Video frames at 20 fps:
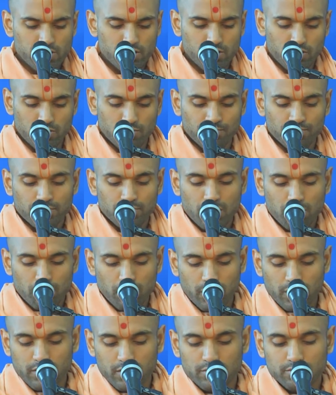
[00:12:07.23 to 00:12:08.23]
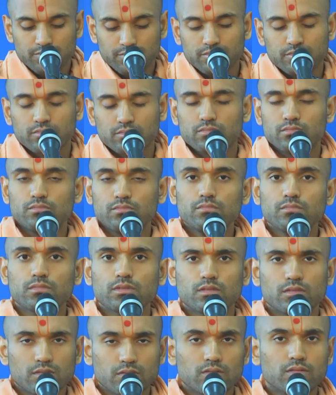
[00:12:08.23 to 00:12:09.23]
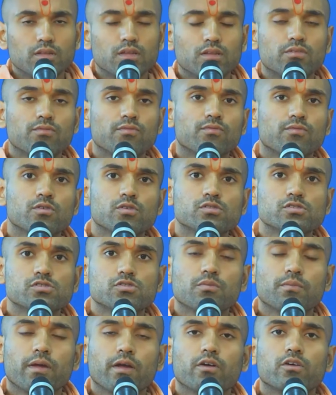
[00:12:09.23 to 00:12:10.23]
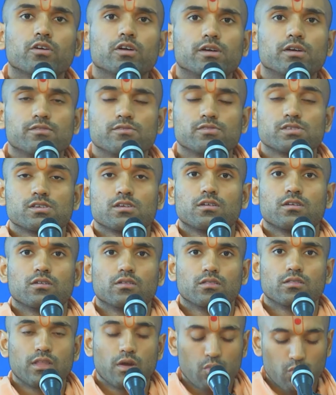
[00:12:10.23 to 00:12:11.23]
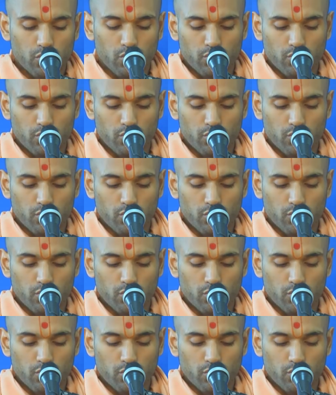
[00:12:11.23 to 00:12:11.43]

But the first two paragraphs that were read